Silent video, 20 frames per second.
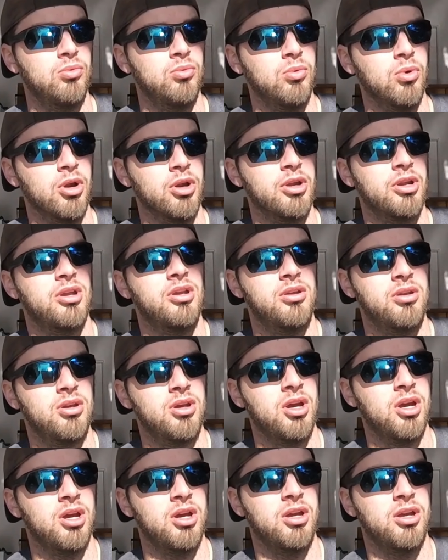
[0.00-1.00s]
work
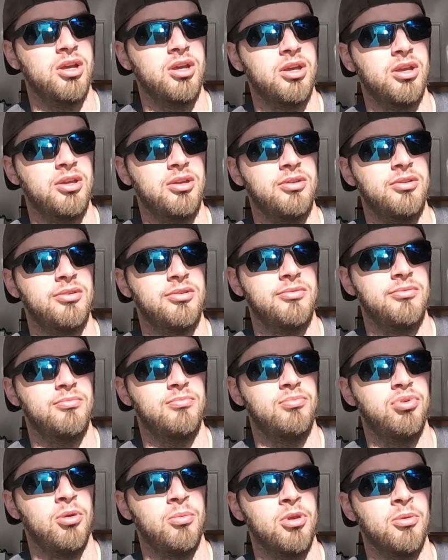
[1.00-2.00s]

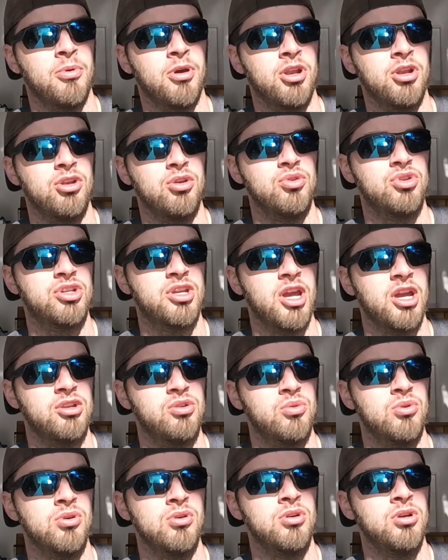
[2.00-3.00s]
put me up on a new
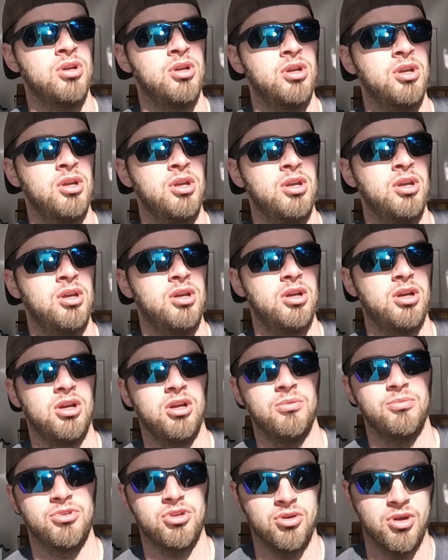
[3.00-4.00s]
schedule,
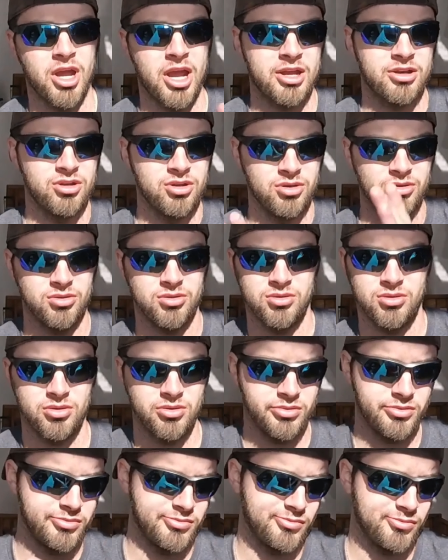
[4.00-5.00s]
so I
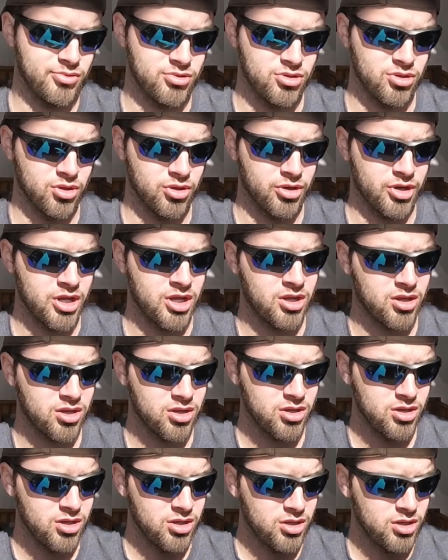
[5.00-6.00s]
was learning.
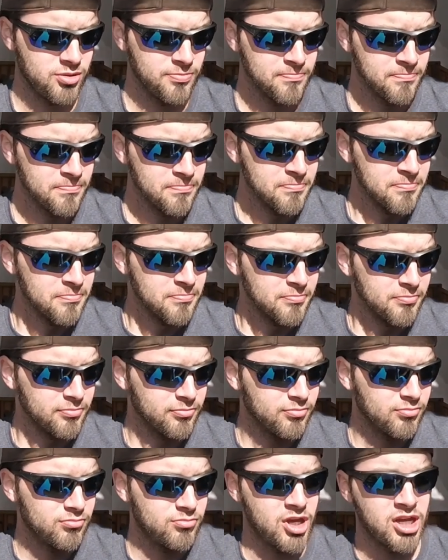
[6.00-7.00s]

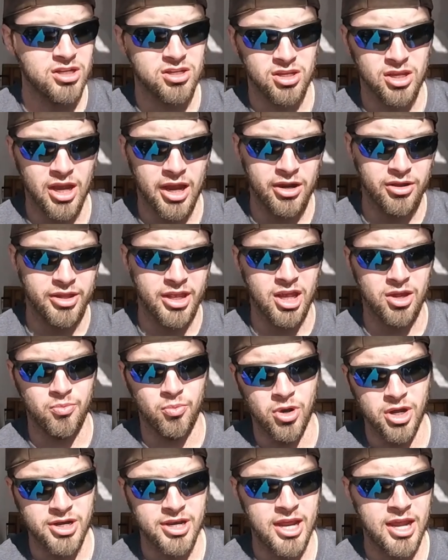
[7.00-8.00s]
Basically, I only had
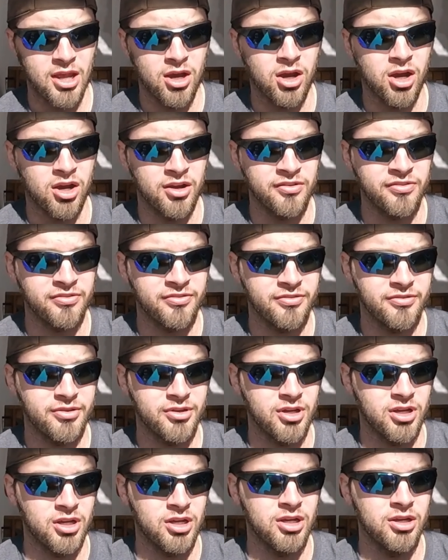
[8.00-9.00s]
one day off
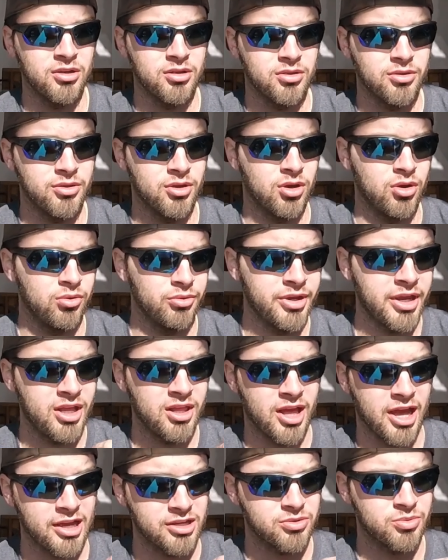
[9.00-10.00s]
the whole day
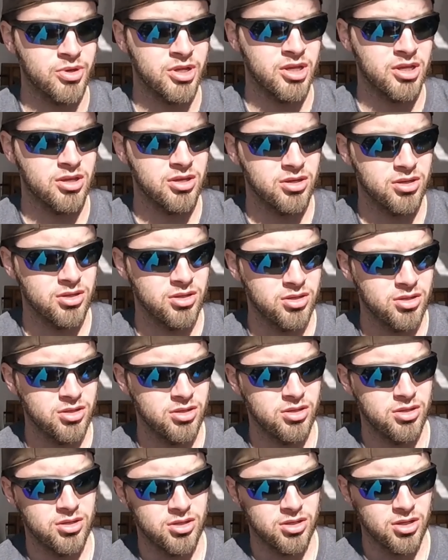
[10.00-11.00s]
last week,
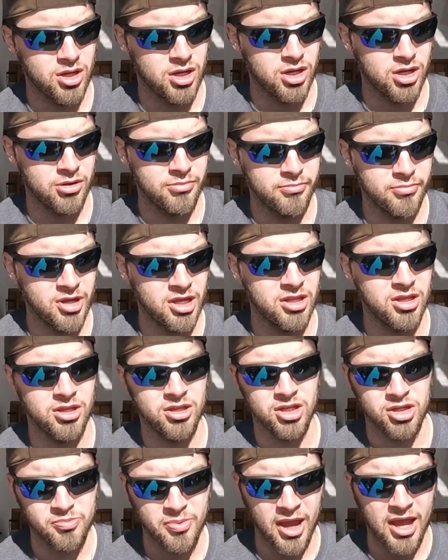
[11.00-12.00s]
and then
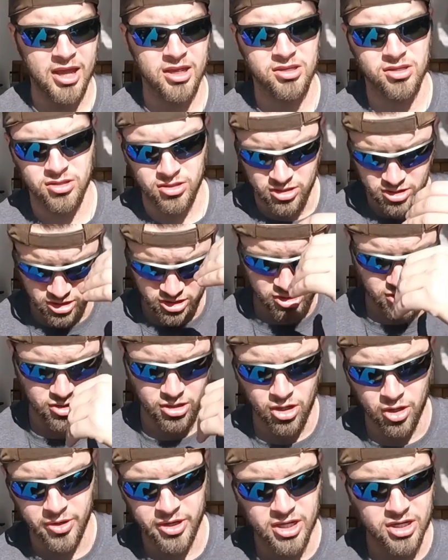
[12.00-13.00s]
just
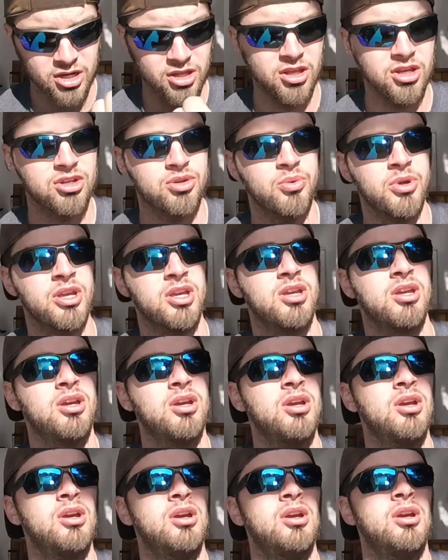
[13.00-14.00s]
going into this week,
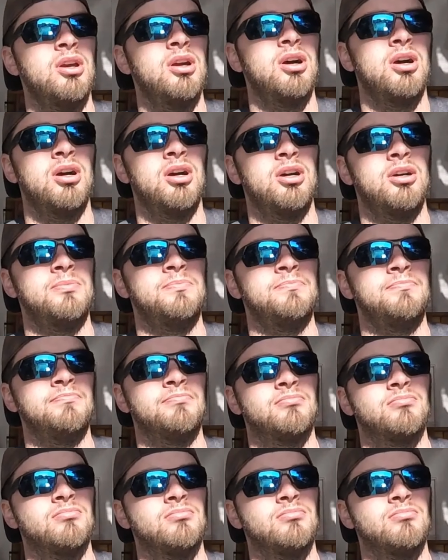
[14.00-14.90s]
I